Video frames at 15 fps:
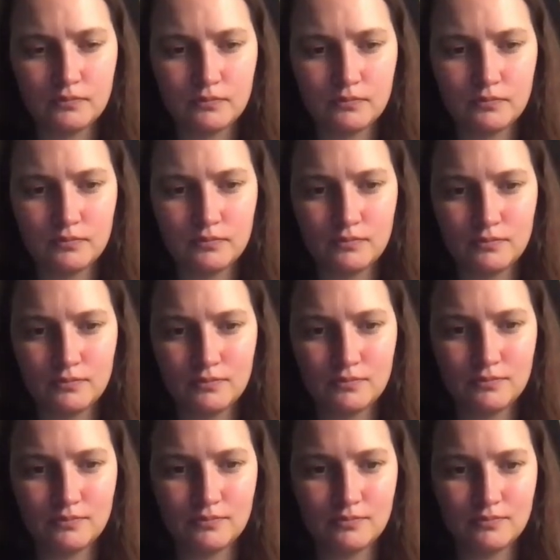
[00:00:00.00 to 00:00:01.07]

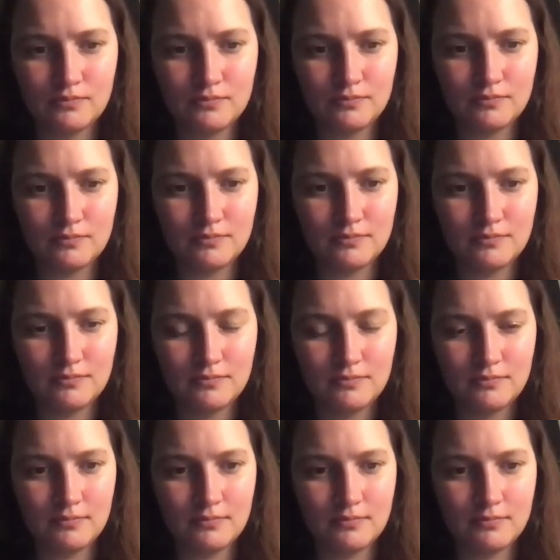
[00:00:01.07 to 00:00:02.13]

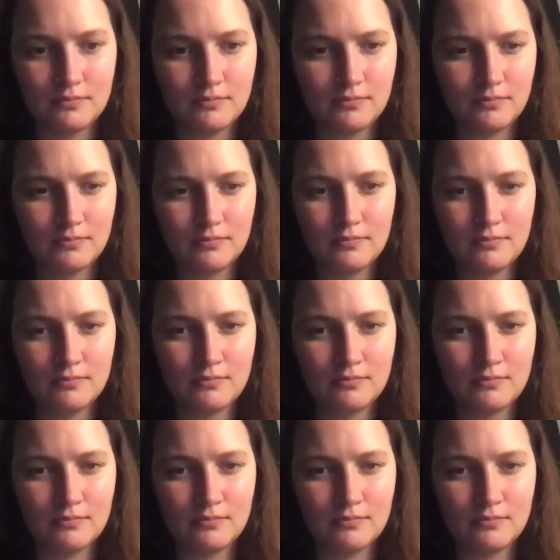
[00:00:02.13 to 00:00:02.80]
The person shown says nothing.